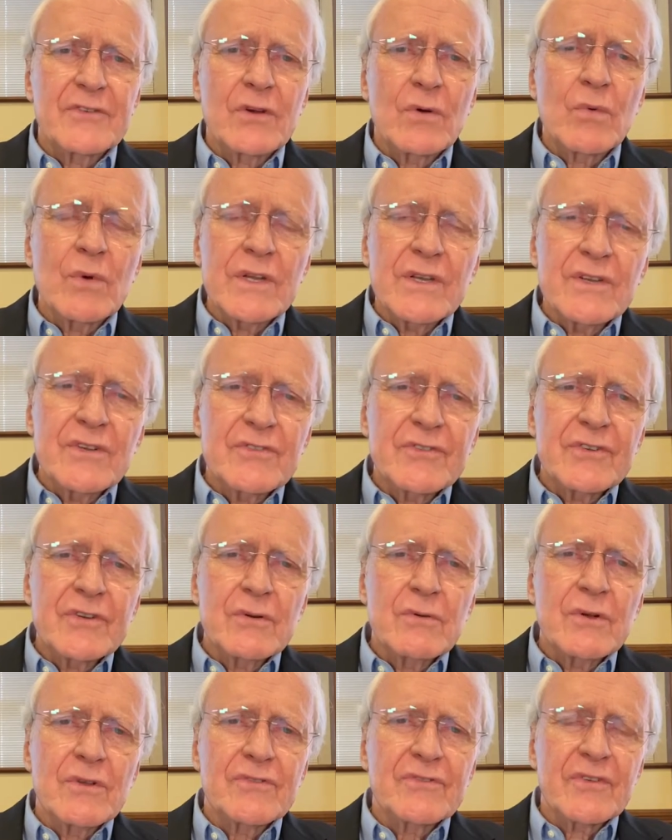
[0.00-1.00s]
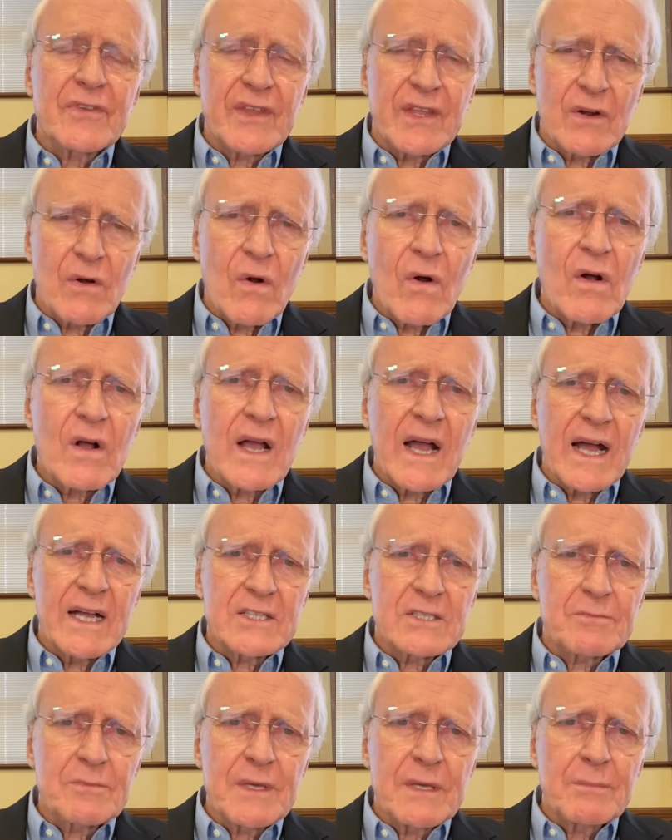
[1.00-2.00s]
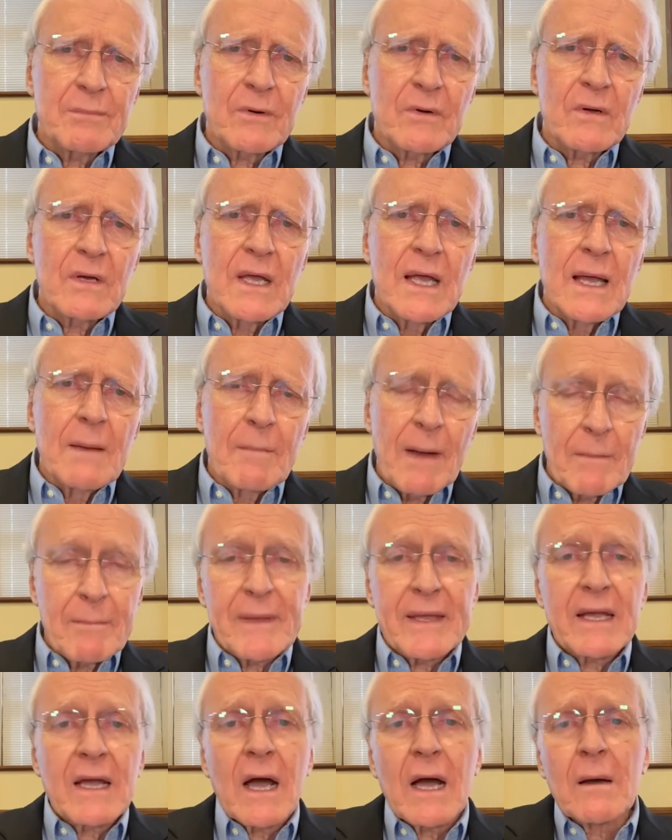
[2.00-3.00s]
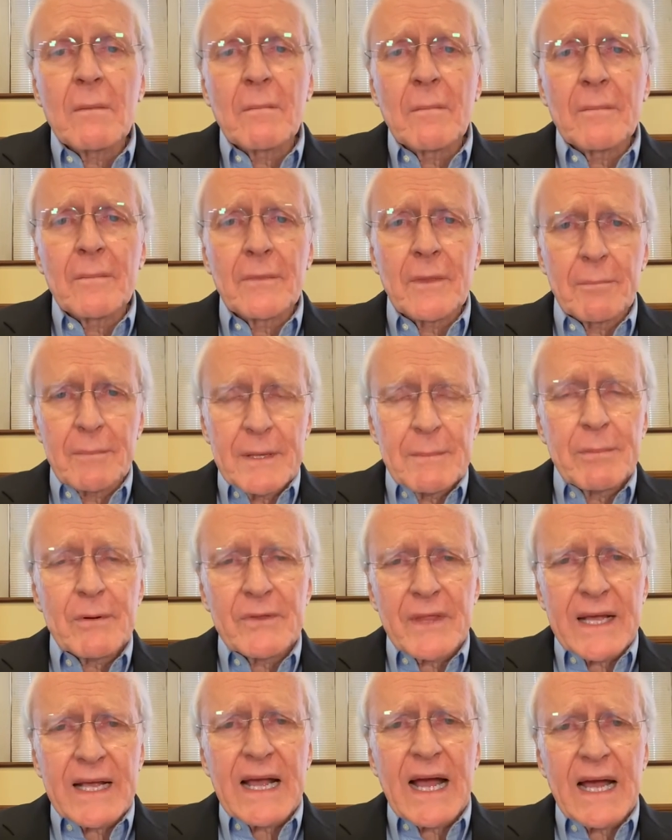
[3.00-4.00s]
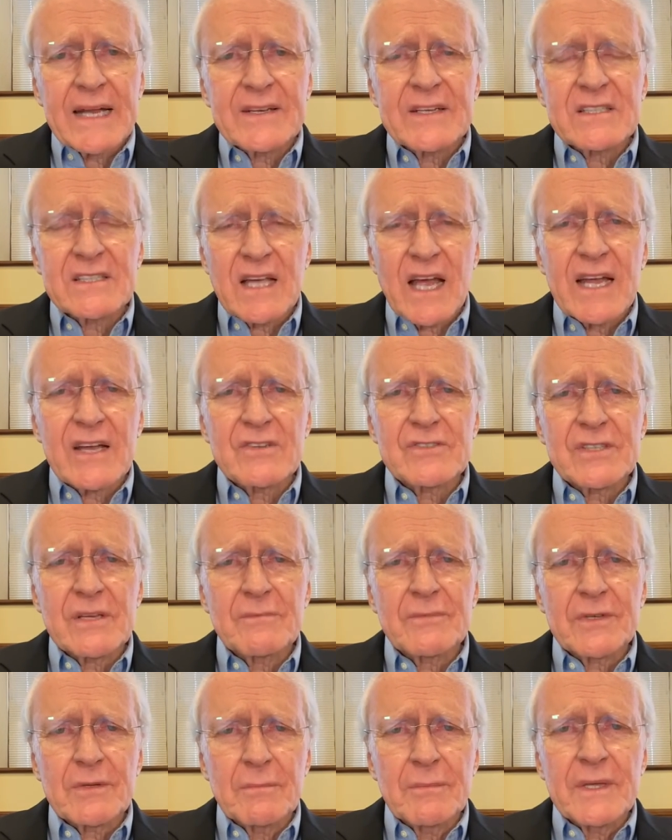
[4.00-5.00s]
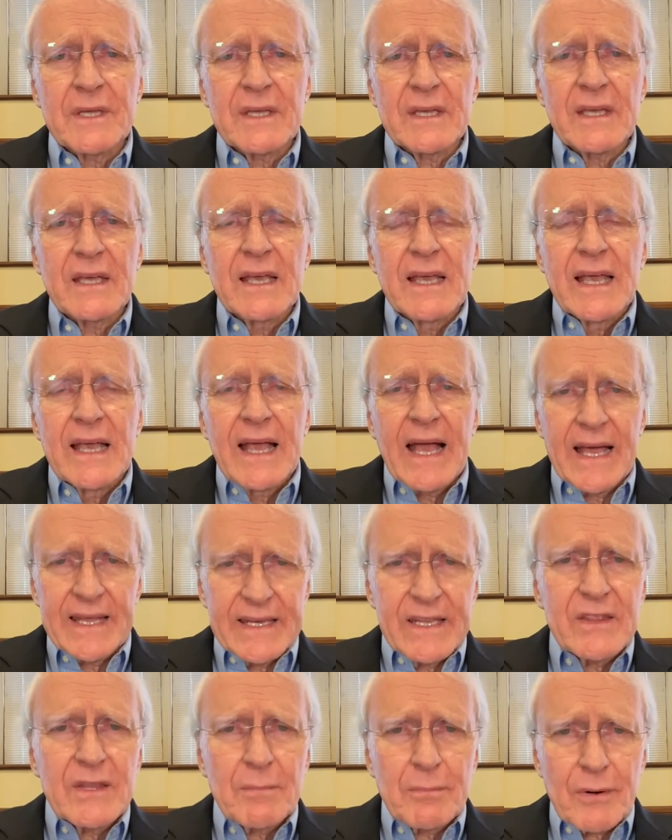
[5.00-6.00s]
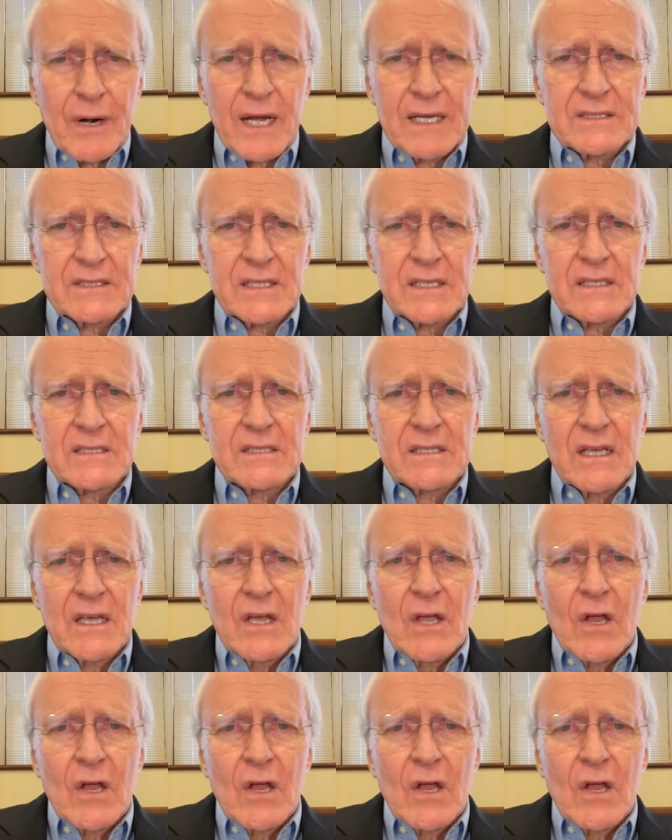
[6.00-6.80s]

to witness to it so that all God's people might become the people that God desires them to be, and in the process,